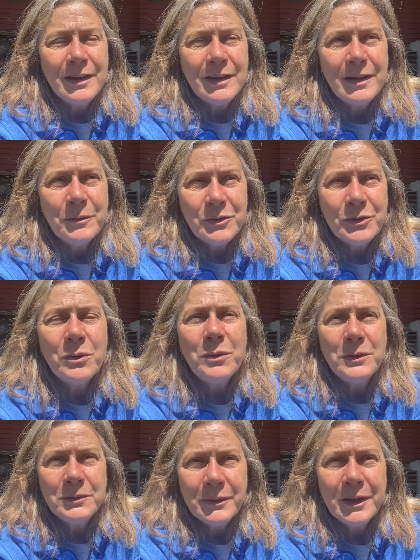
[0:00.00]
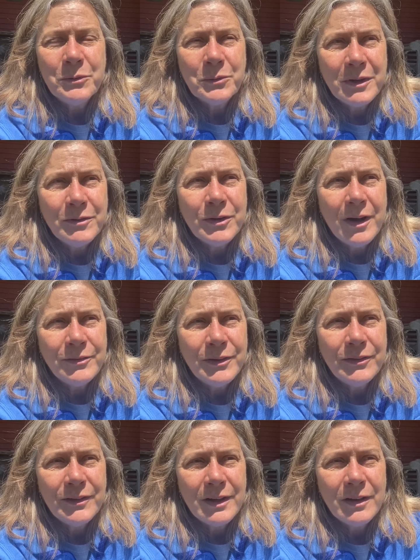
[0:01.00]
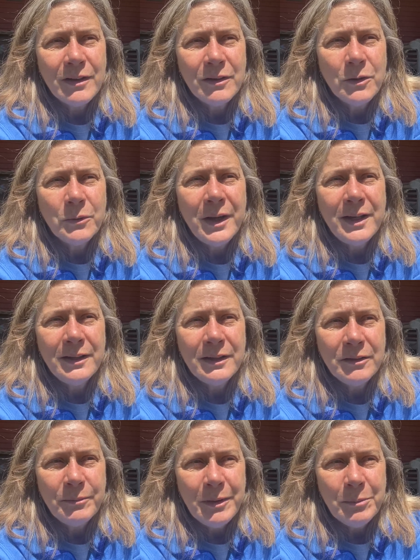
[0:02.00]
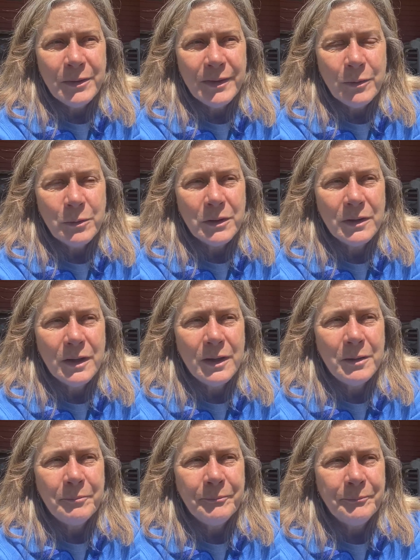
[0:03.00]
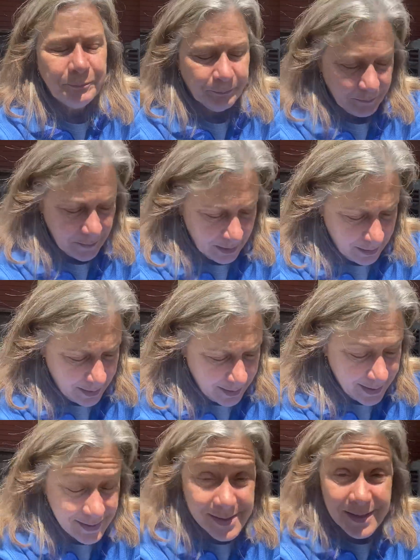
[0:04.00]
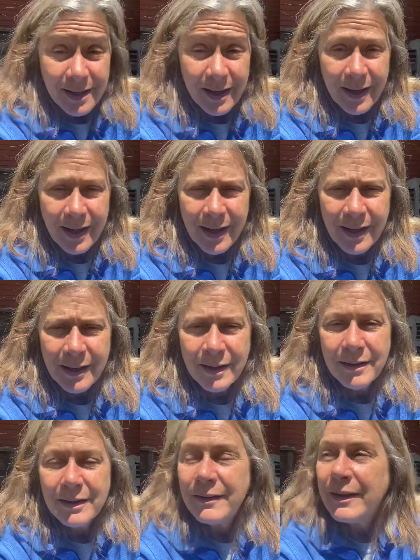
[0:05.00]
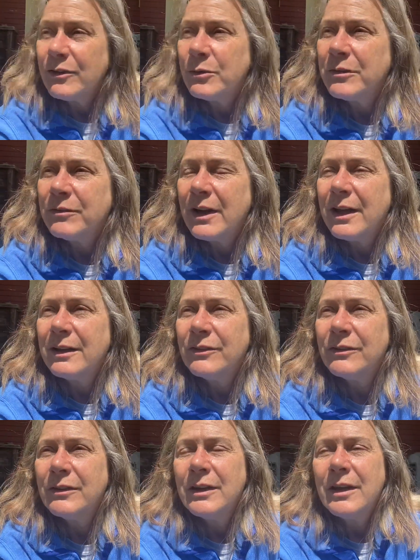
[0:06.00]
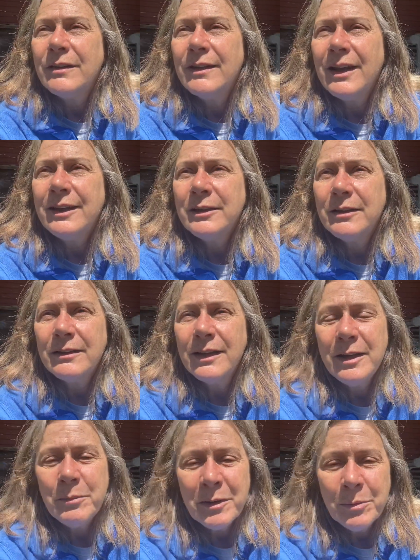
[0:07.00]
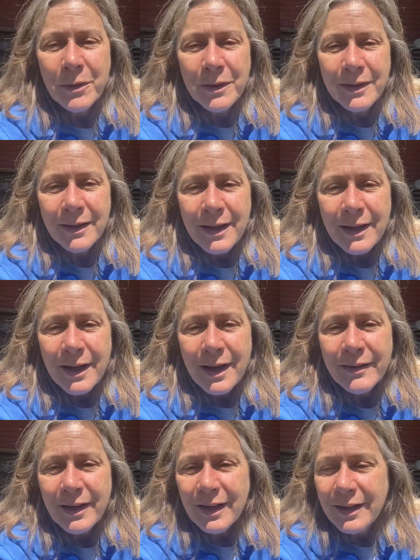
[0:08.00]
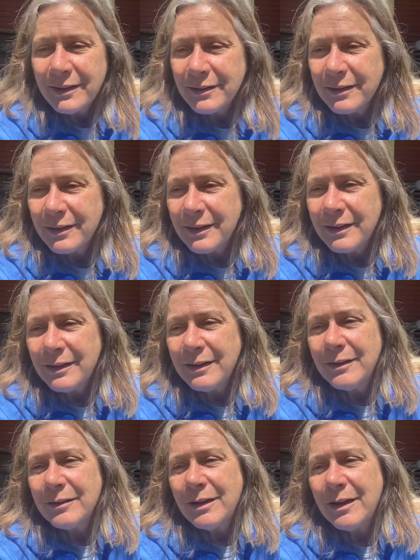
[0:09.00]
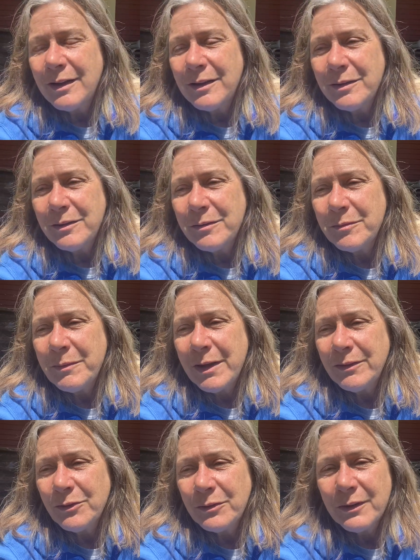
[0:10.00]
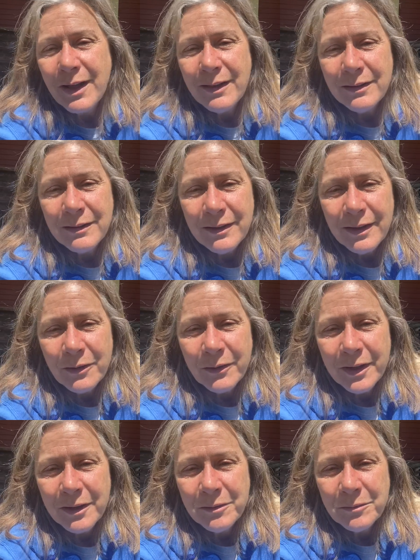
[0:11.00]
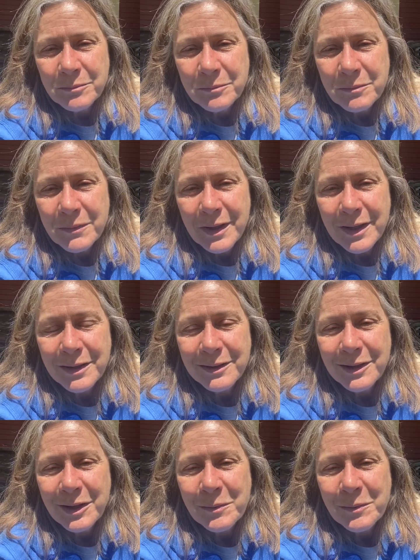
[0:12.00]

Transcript: I was told when I was running for office that a great deal of people that were ex-CIA and that sort of guys, they liked Kennebunkport and they liked Mount Desert Island area and